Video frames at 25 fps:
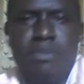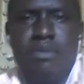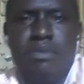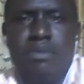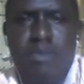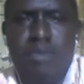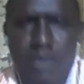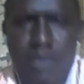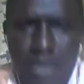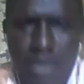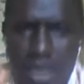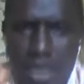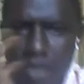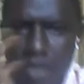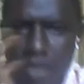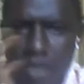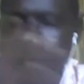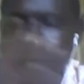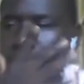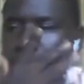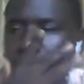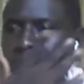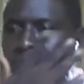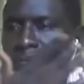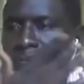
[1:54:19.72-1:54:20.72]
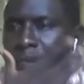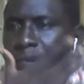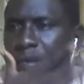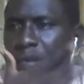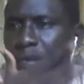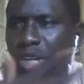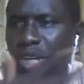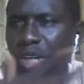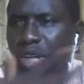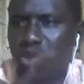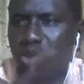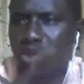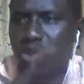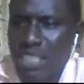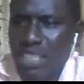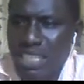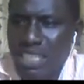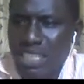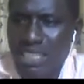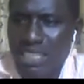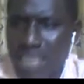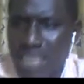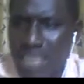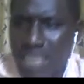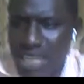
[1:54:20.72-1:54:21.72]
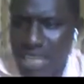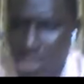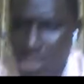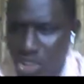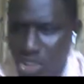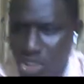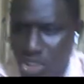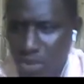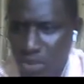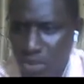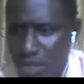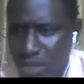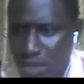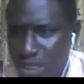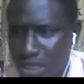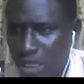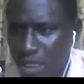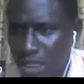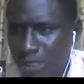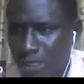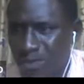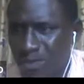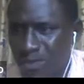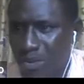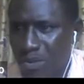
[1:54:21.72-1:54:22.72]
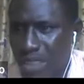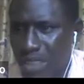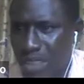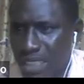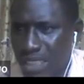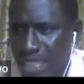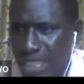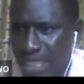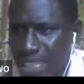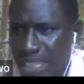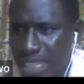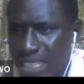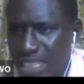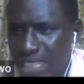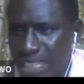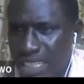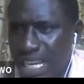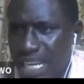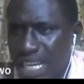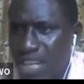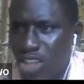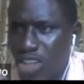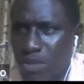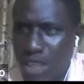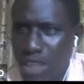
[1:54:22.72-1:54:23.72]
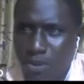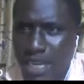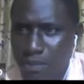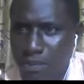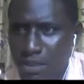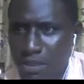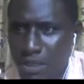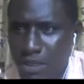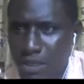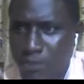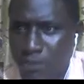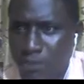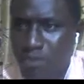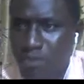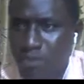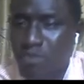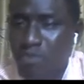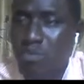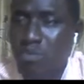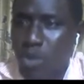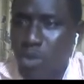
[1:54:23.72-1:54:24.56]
Now, when we say digital economy, a digital economy, I hope you are here, please.